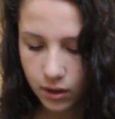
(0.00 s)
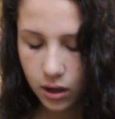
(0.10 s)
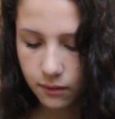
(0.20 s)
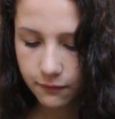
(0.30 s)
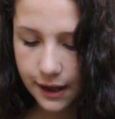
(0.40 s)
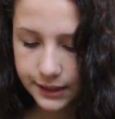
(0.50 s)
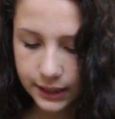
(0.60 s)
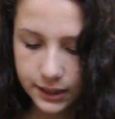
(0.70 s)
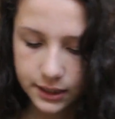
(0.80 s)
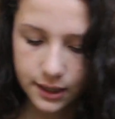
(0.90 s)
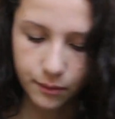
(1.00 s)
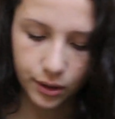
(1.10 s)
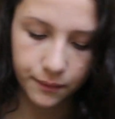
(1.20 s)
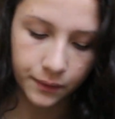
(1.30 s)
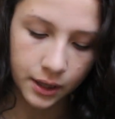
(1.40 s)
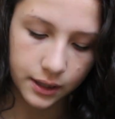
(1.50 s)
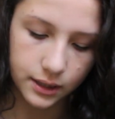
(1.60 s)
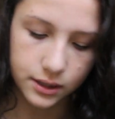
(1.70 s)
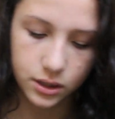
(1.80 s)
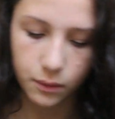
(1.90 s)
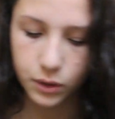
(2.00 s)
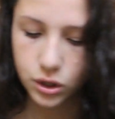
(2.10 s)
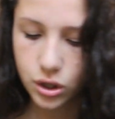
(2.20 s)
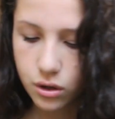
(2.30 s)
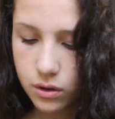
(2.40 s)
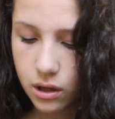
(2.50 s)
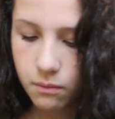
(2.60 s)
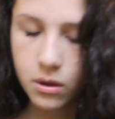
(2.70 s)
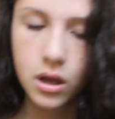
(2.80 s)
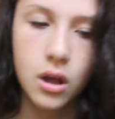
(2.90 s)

5 Seconds of Summer? Did someone show you them?